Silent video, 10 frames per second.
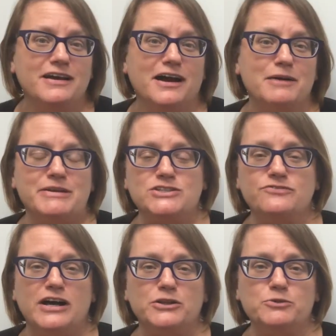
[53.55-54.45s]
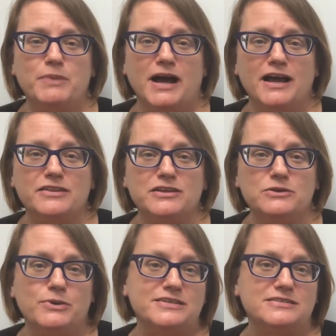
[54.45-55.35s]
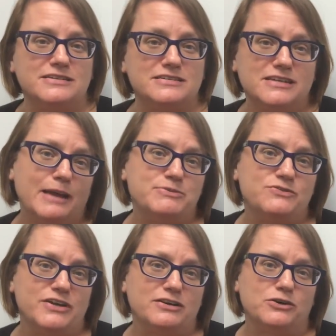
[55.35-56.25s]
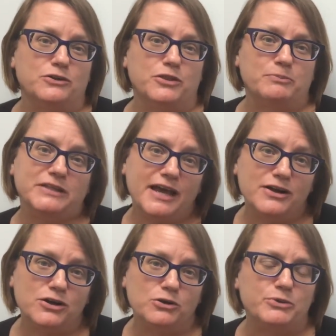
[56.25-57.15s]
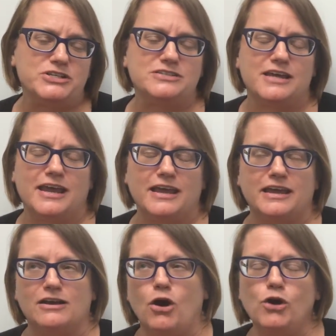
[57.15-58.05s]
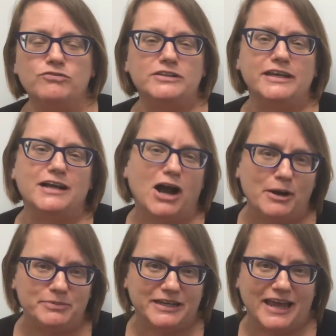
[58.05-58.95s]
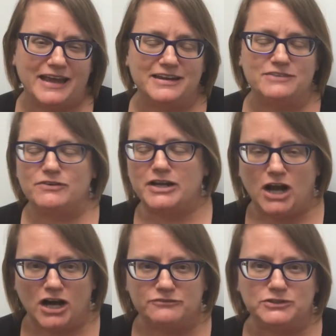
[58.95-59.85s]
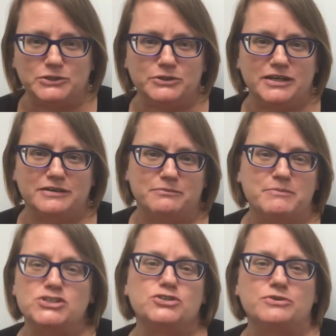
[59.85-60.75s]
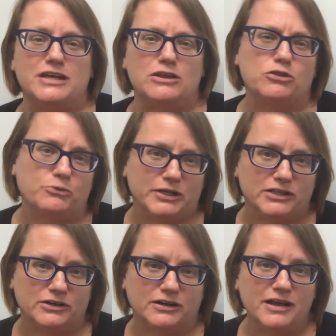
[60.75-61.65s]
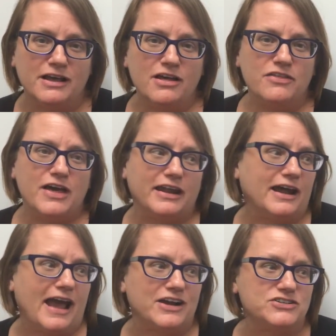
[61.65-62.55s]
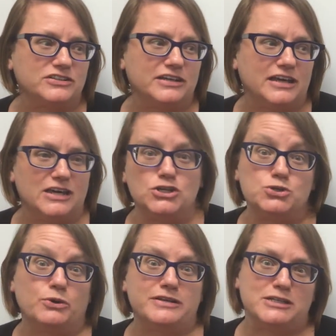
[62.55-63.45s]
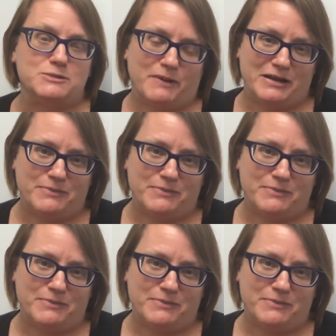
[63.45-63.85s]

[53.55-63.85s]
Um, it's followed by the Wesley Snipes vehicle, The Player, which is a overly complicated, very convoluted mystery thriller that I actually enjoyed despite